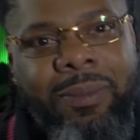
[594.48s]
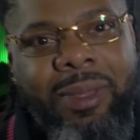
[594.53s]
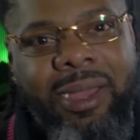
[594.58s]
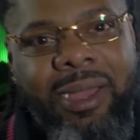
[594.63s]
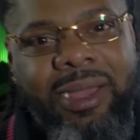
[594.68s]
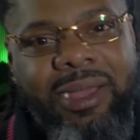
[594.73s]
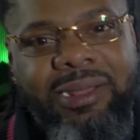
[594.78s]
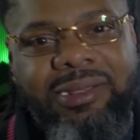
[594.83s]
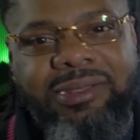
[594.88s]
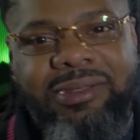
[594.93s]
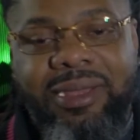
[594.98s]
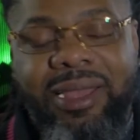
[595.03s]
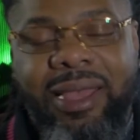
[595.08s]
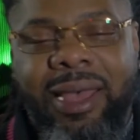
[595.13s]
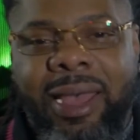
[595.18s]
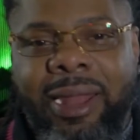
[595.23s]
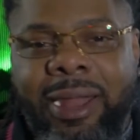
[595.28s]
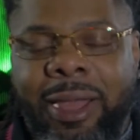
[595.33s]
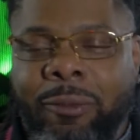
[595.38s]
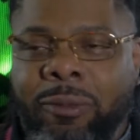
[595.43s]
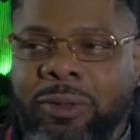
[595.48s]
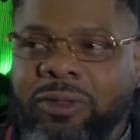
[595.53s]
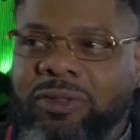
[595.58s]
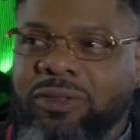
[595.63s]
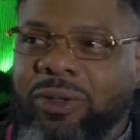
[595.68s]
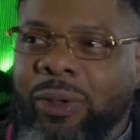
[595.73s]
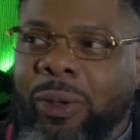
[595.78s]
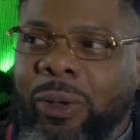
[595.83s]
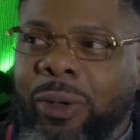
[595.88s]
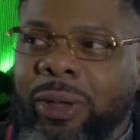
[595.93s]
I guess the guy that was
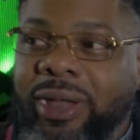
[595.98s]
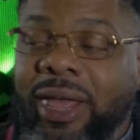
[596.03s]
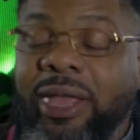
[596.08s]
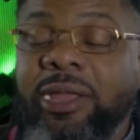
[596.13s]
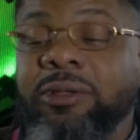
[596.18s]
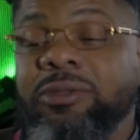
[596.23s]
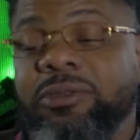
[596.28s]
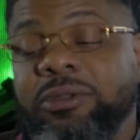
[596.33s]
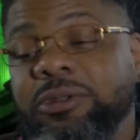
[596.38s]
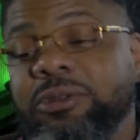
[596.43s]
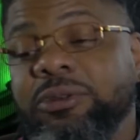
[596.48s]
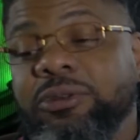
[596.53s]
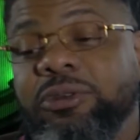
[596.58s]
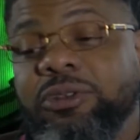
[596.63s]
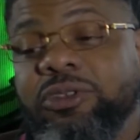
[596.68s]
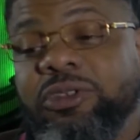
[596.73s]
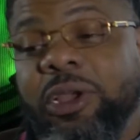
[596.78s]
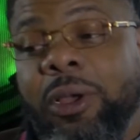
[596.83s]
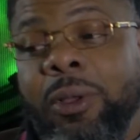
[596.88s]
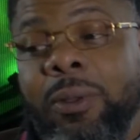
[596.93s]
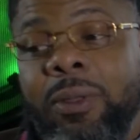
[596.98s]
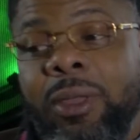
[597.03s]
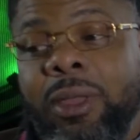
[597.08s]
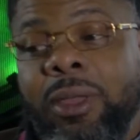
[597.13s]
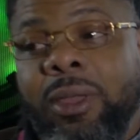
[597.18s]
on that used to do the show